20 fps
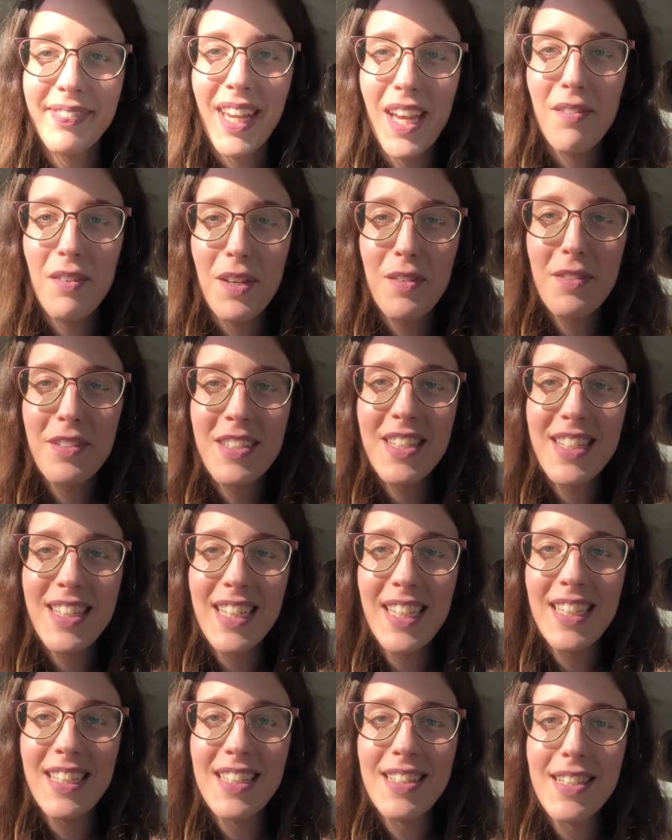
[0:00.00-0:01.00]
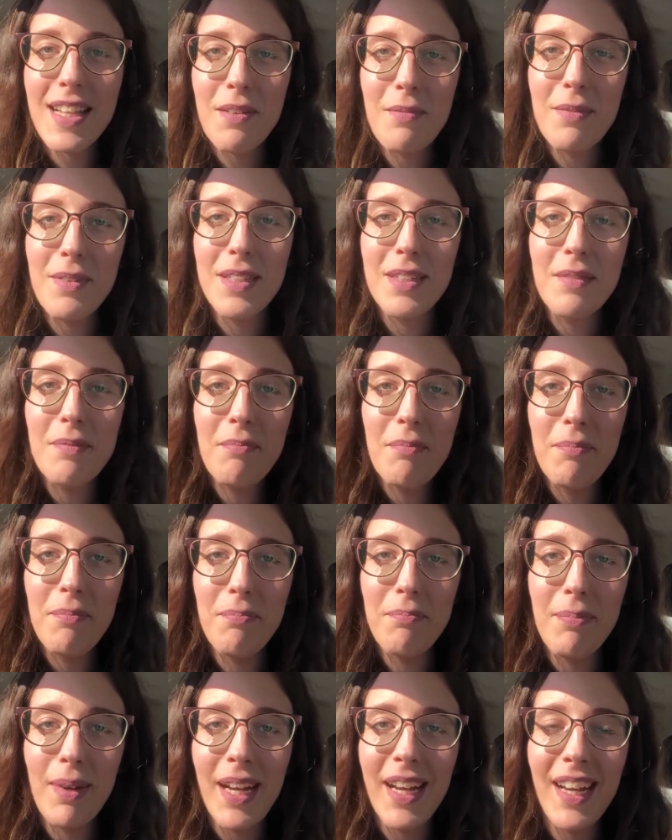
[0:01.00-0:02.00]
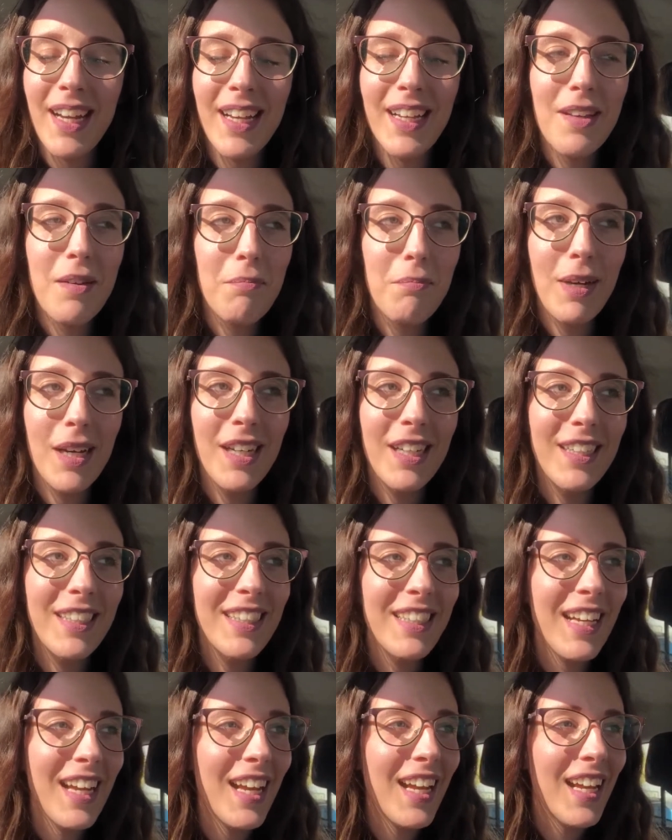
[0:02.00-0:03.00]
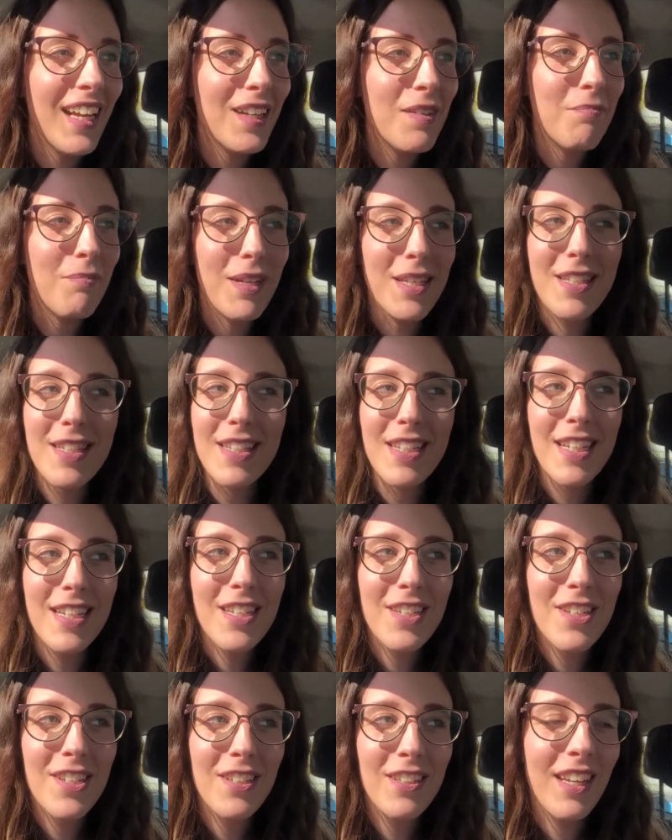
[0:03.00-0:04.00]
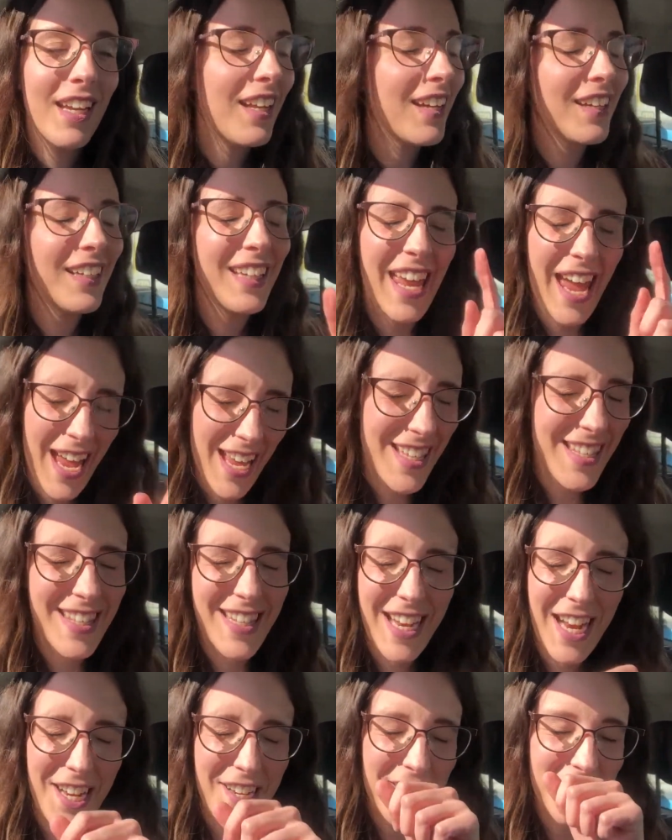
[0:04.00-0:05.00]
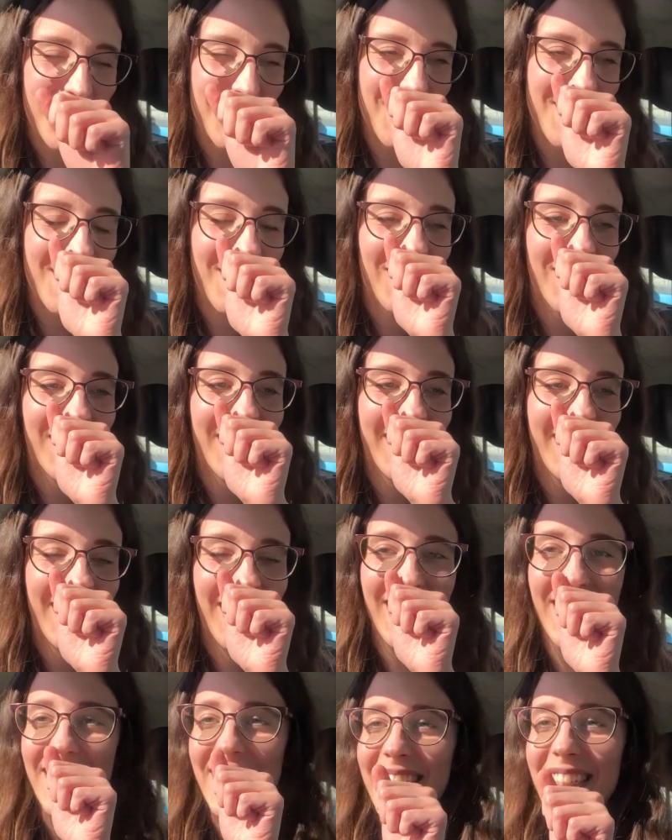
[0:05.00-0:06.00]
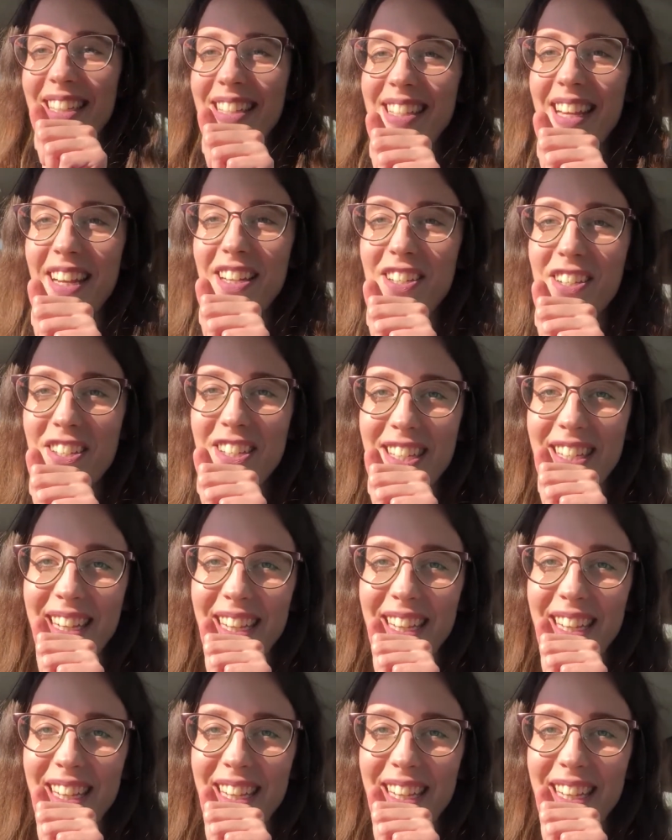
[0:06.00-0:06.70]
Have you ever seen someone buy a mug at a bus station, at a gas station? Sorry, because I just